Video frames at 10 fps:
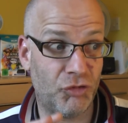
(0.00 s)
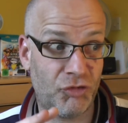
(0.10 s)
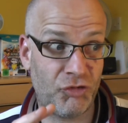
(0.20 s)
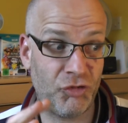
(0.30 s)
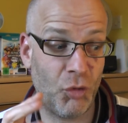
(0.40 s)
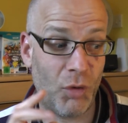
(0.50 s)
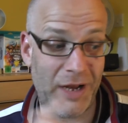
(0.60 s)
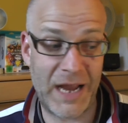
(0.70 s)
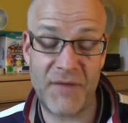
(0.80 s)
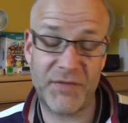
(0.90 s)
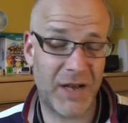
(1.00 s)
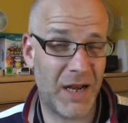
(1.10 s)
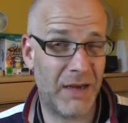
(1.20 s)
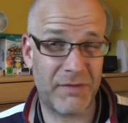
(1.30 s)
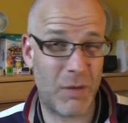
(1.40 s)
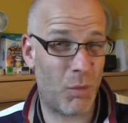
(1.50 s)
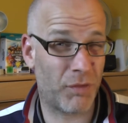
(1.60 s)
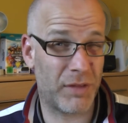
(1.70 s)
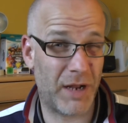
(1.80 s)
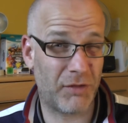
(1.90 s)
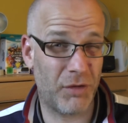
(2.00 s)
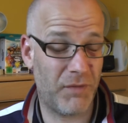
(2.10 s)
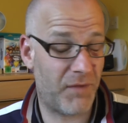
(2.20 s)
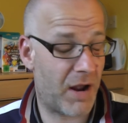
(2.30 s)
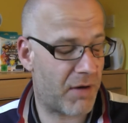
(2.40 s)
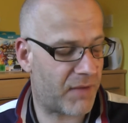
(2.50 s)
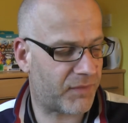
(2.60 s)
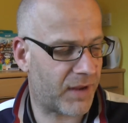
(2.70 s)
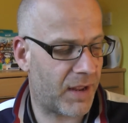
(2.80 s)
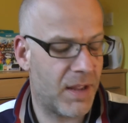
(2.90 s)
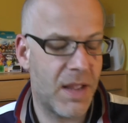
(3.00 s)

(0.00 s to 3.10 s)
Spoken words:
shortly after the Lynx, it wasn't that too far after,